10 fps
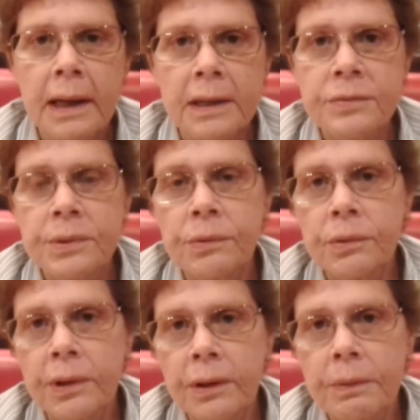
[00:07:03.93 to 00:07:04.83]
As we
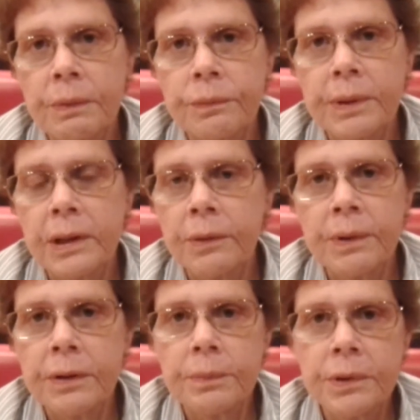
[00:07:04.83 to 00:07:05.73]
all know, we don't
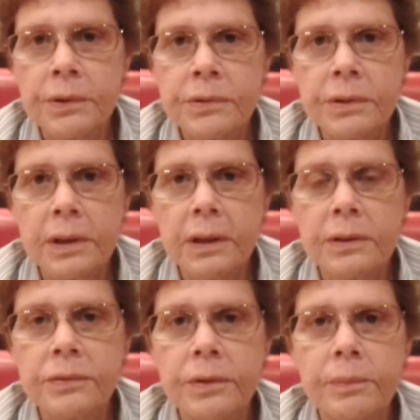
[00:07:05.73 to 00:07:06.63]
want the burns to
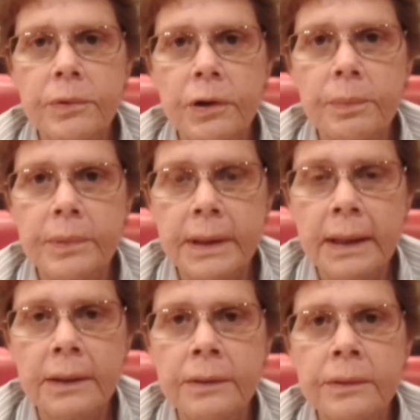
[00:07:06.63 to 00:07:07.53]
close from top
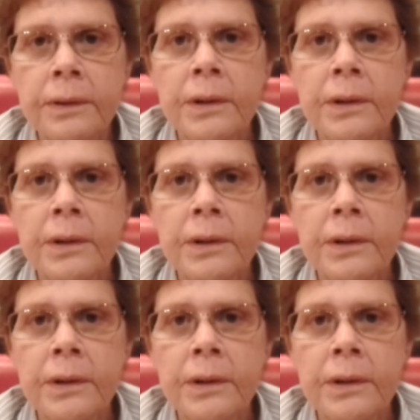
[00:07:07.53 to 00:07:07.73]
down,